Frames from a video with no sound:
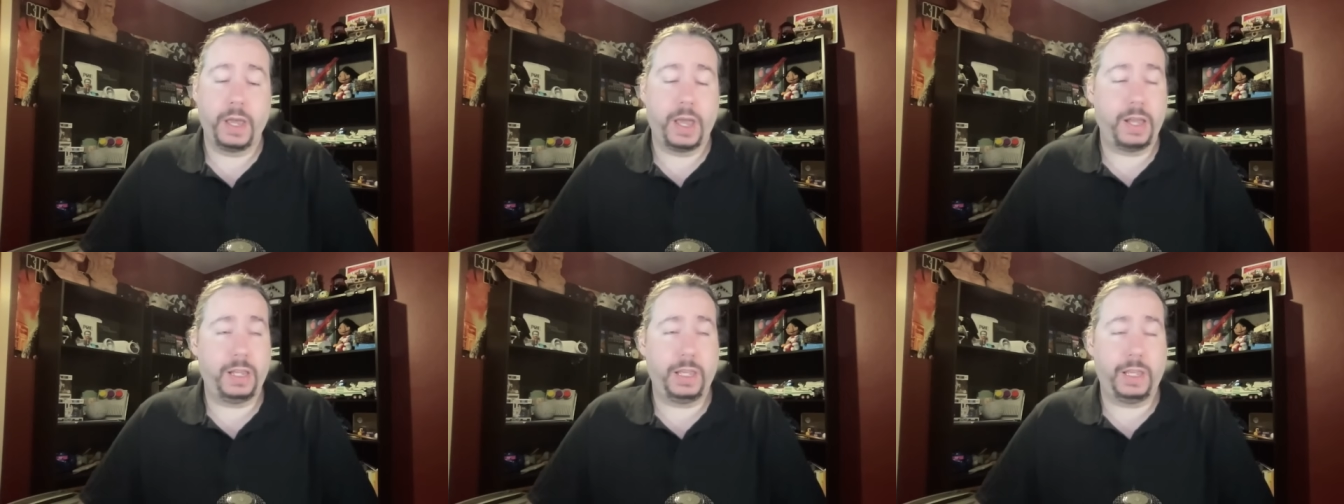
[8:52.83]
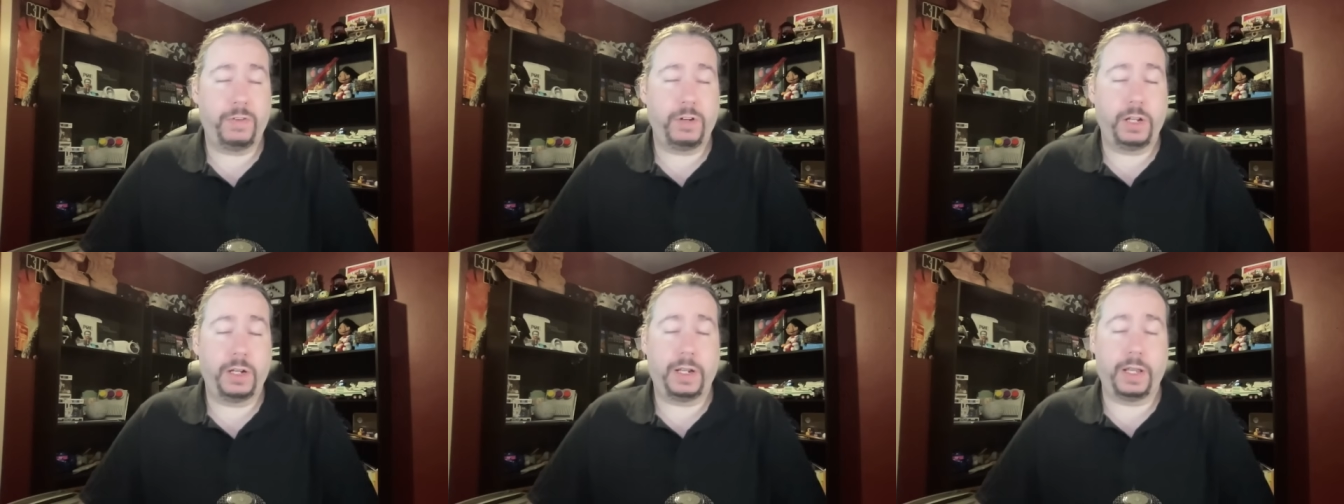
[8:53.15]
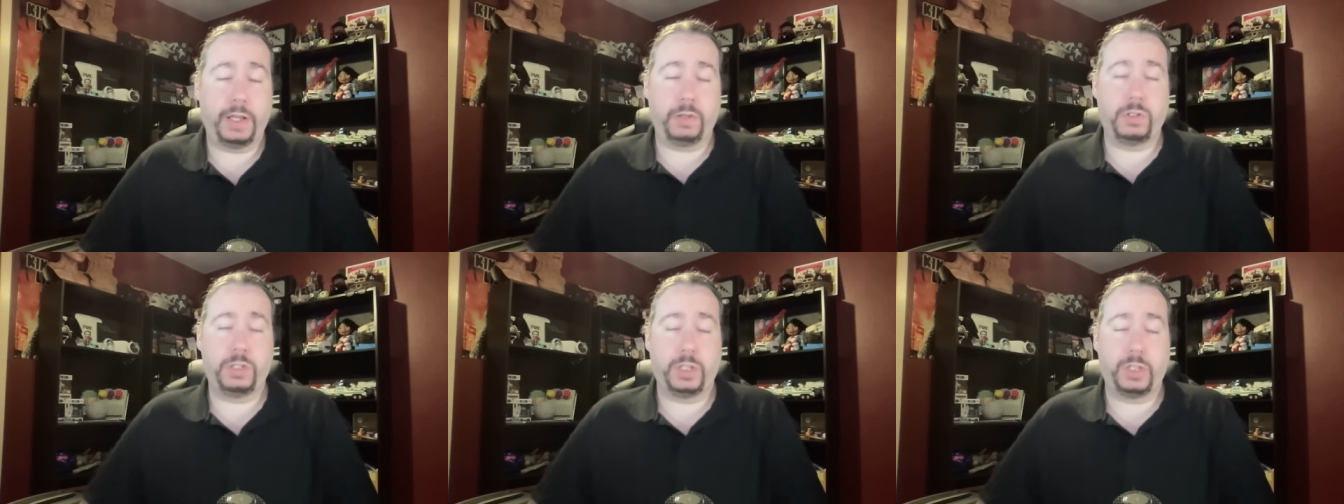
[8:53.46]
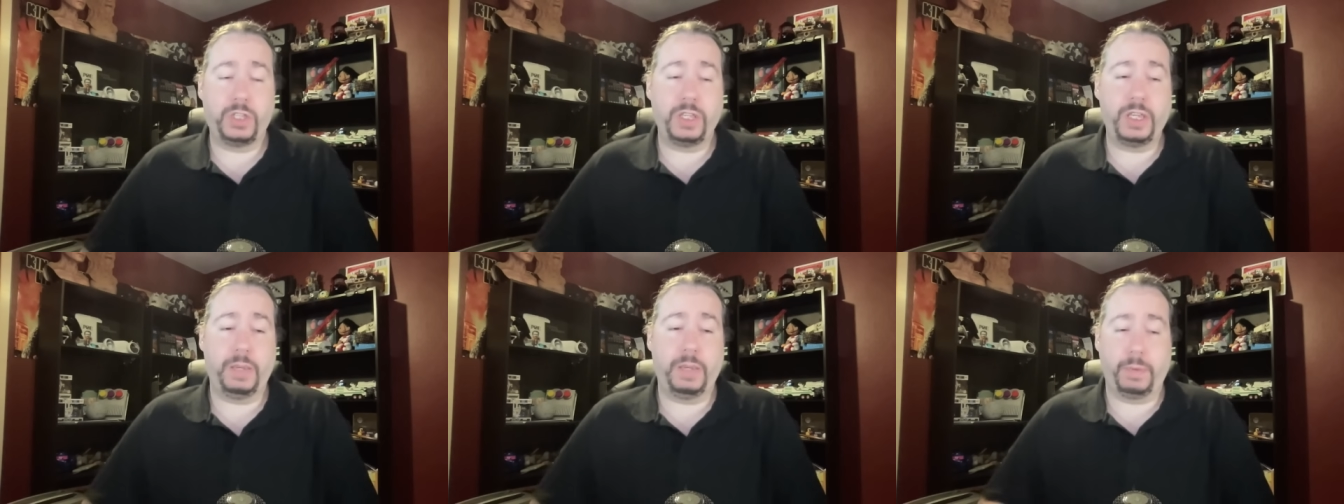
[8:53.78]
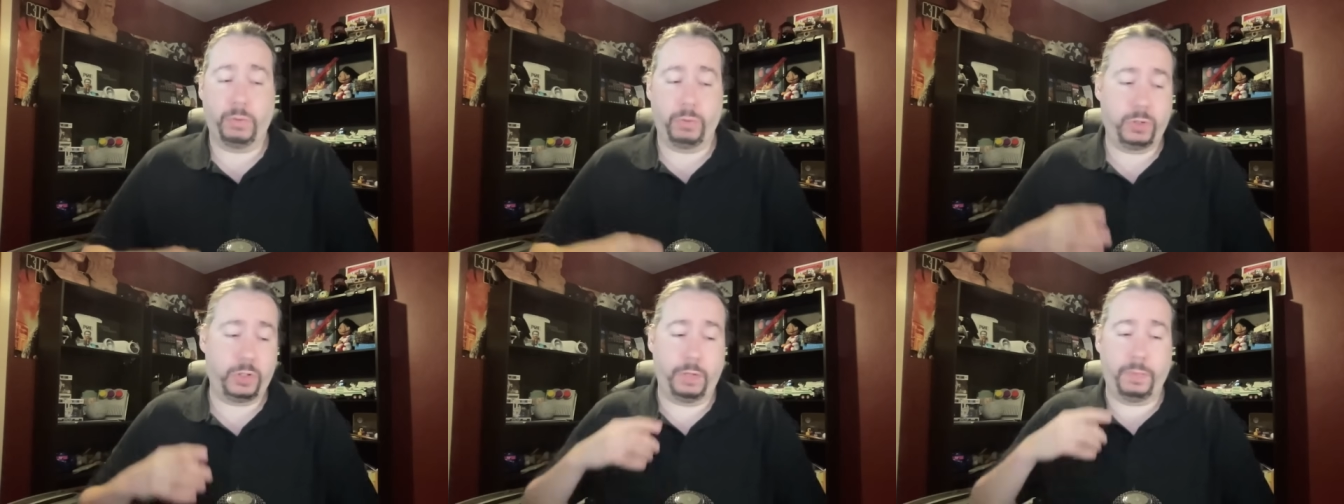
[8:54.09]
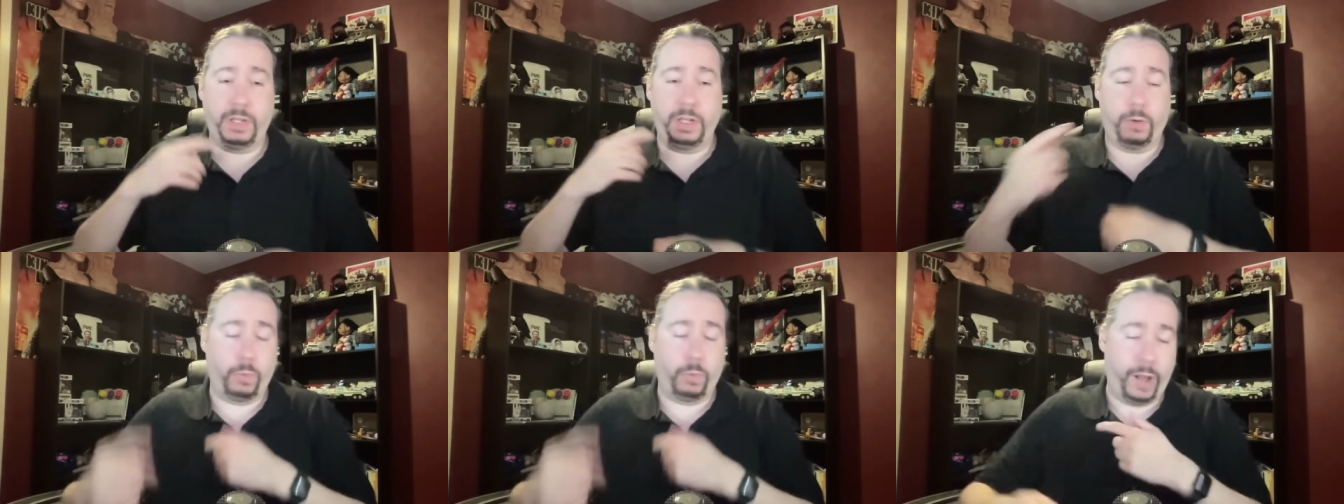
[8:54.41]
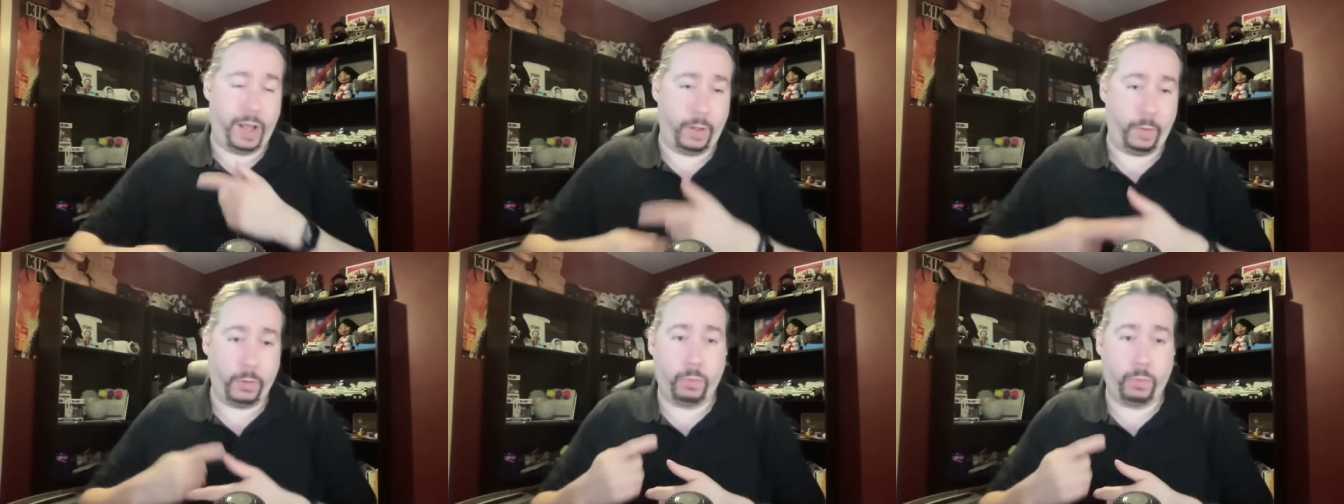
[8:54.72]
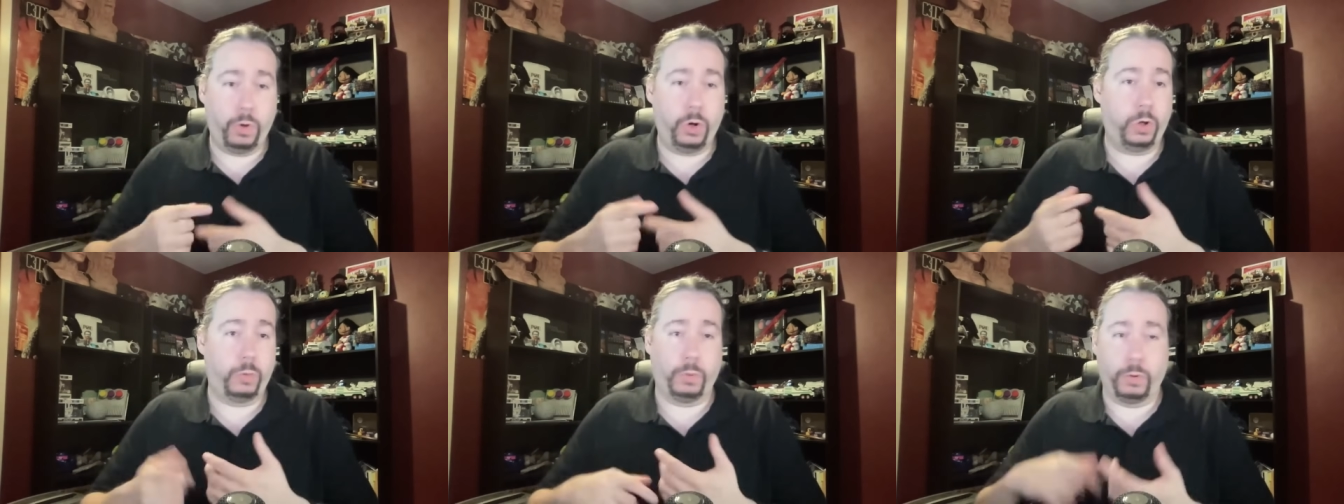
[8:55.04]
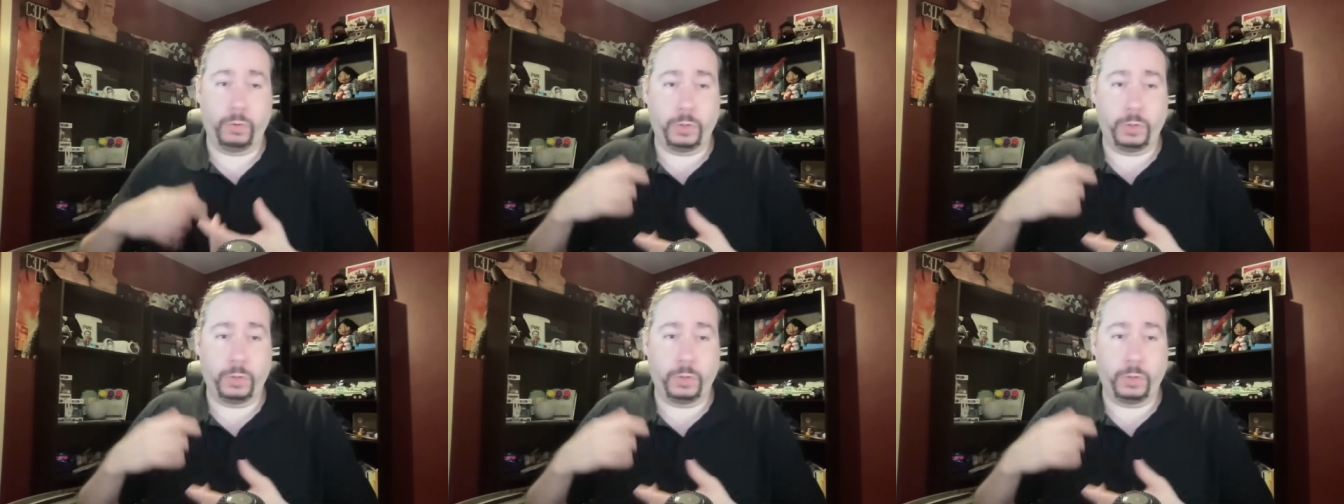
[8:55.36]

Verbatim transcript: And he even announced the theme. It was going to be around the world,